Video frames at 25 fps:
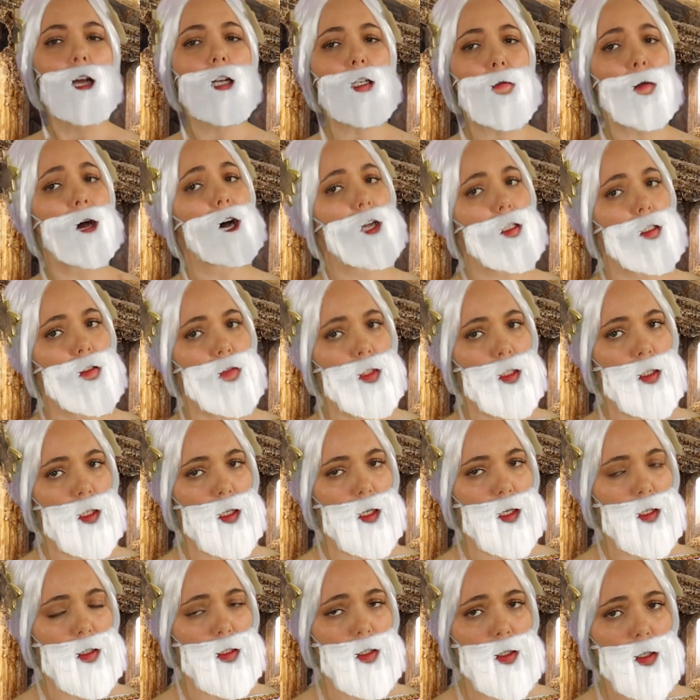and a passive
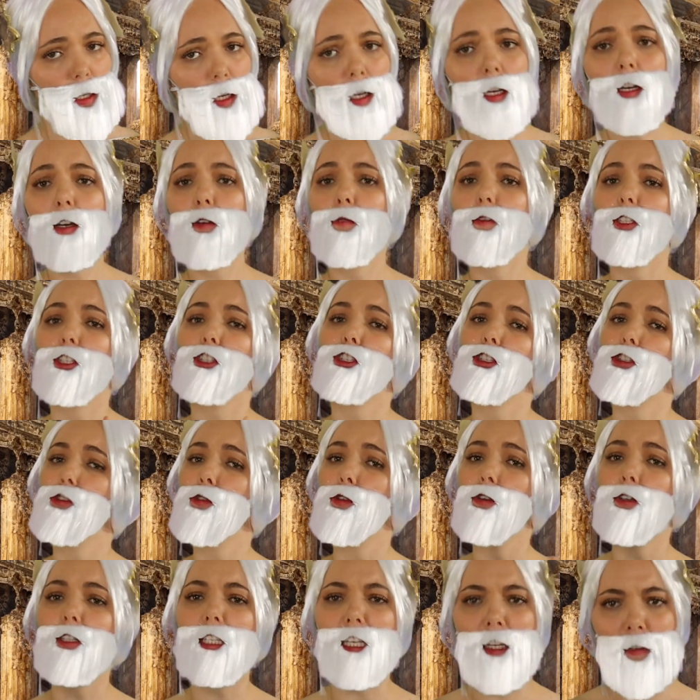intellect, which
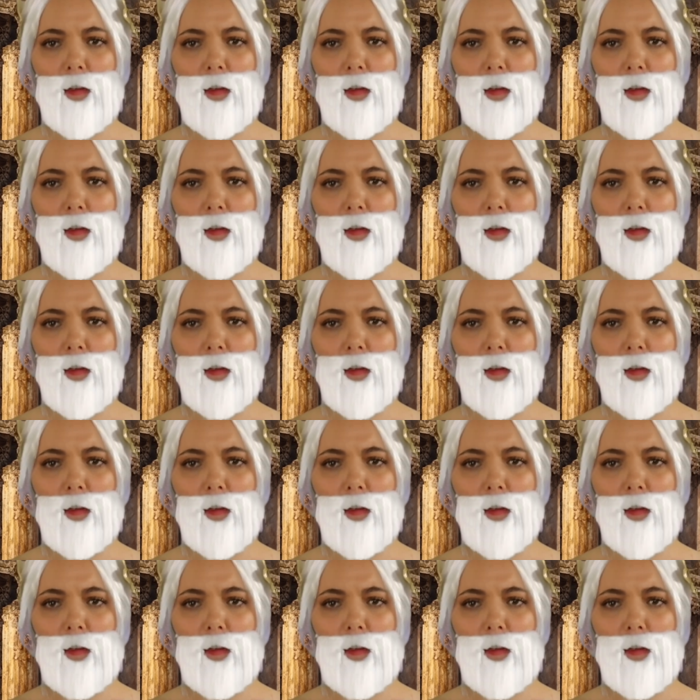stores